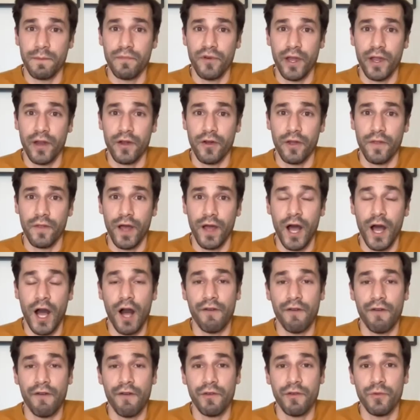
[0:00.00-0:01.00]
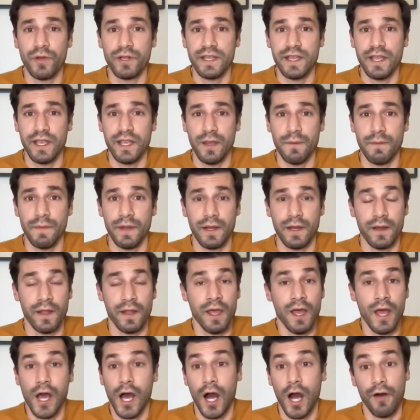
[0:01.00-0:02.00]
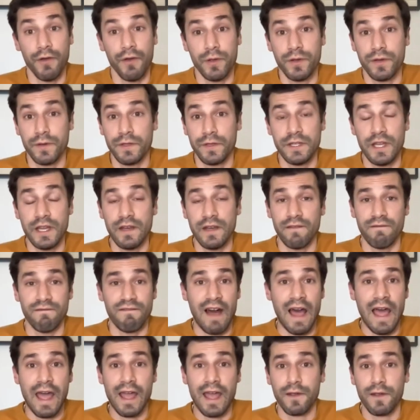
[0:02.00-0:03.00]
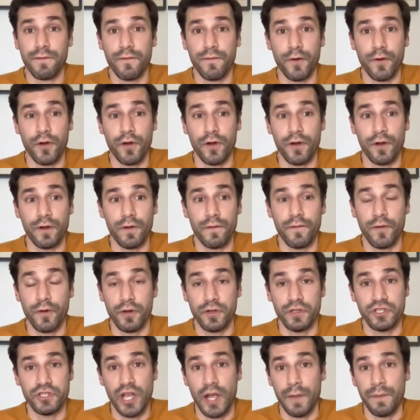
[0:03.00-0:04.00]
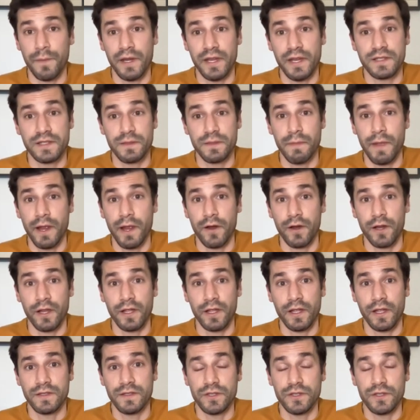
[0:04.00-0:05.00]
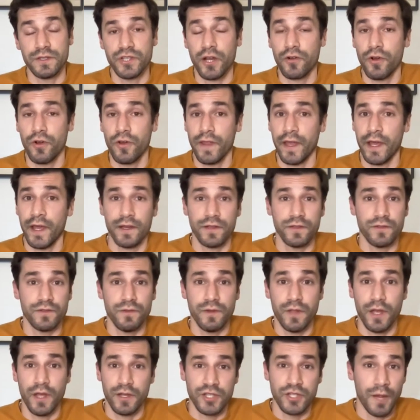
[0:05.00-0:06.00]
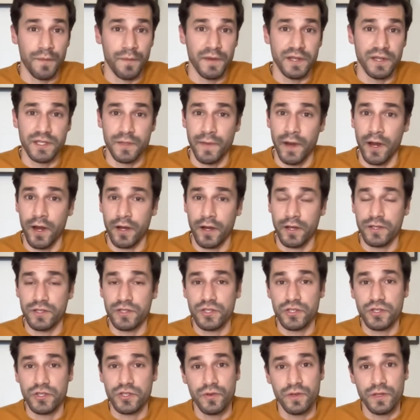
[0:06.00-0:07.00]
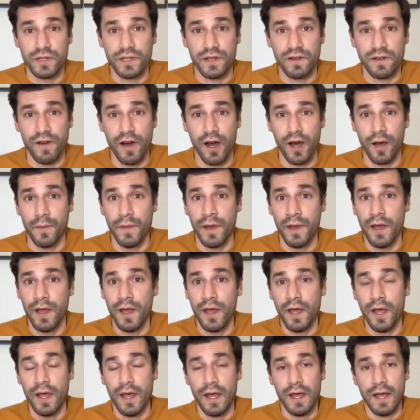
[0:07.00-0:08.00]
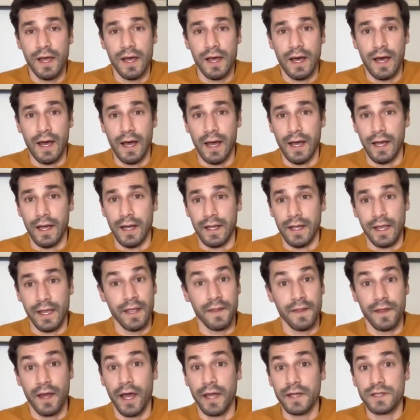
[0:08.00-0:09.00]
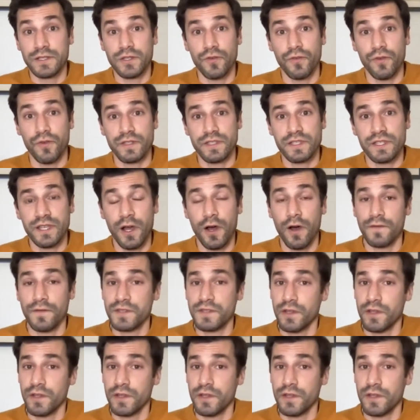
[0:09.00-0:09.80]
player on the Hollywood team, and Hollywood didn't lack for Japanese Americans in general. They had a Japanese American student club in the high school itself.